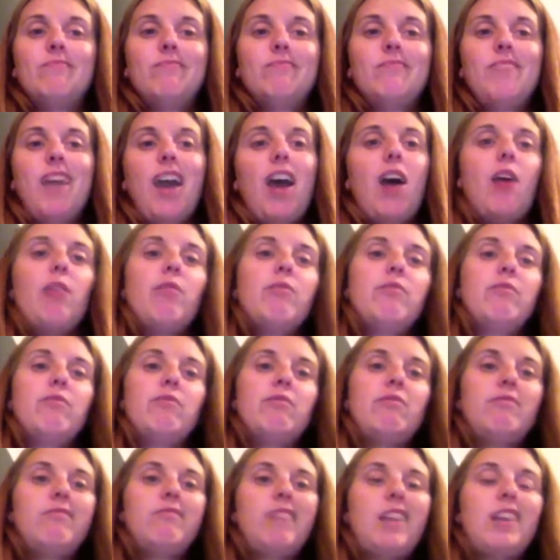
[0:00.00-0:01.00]
how
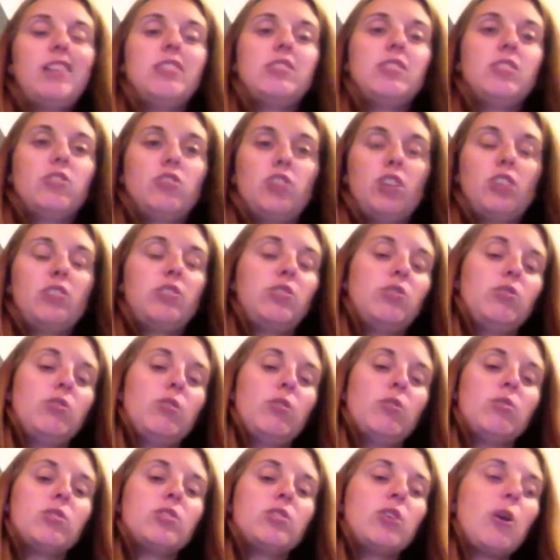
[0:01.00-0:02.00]
they suggest you do
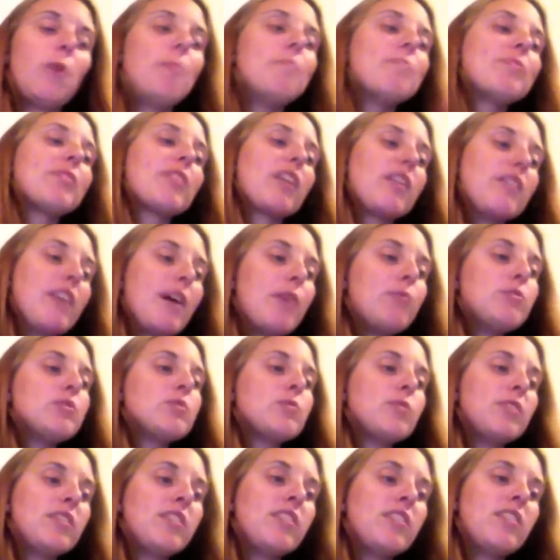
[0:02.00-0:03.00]
it. So that was
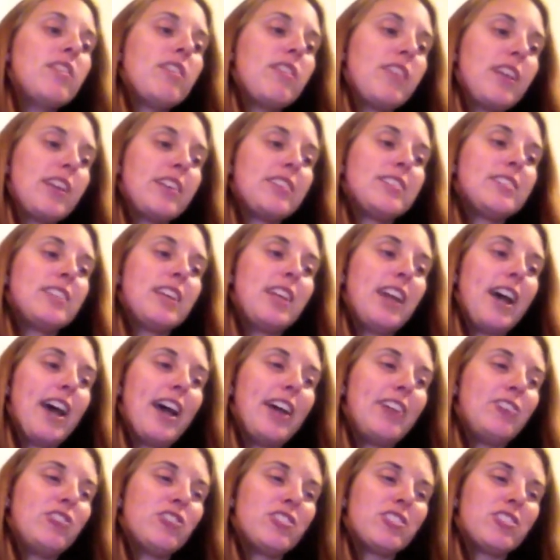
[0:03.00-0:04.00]
one of the things that
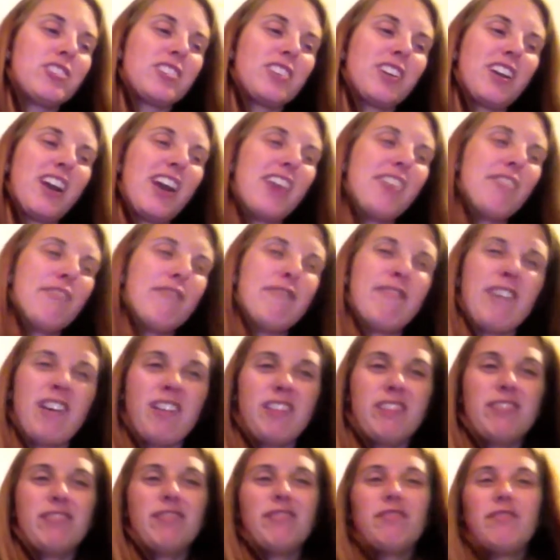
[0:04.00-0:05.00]
I just kind of felt
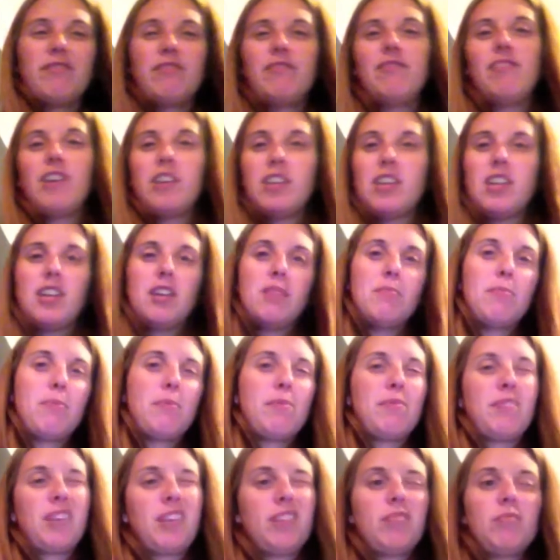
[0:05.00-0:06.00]
funny,
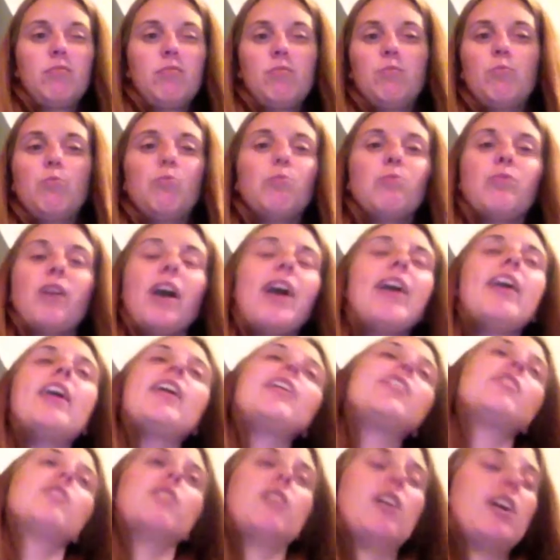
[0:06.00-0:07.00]
like, I
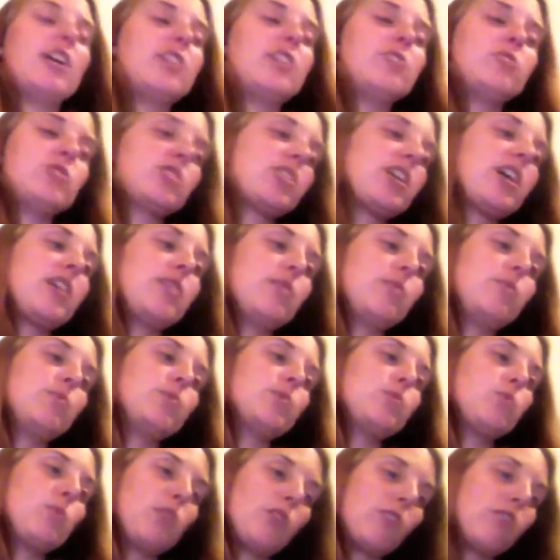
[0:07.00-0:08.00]
don't know, I just kind of
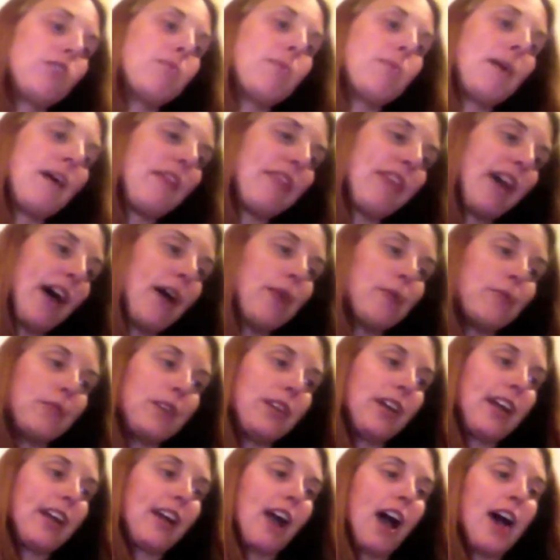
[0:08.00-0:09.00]
was weird about that when
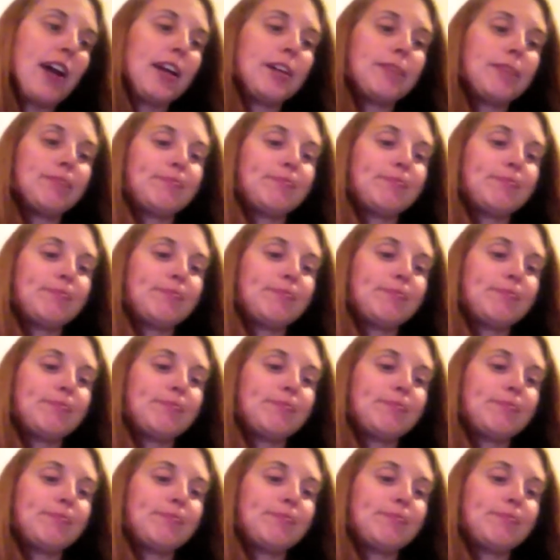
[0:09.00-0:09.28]
I got it.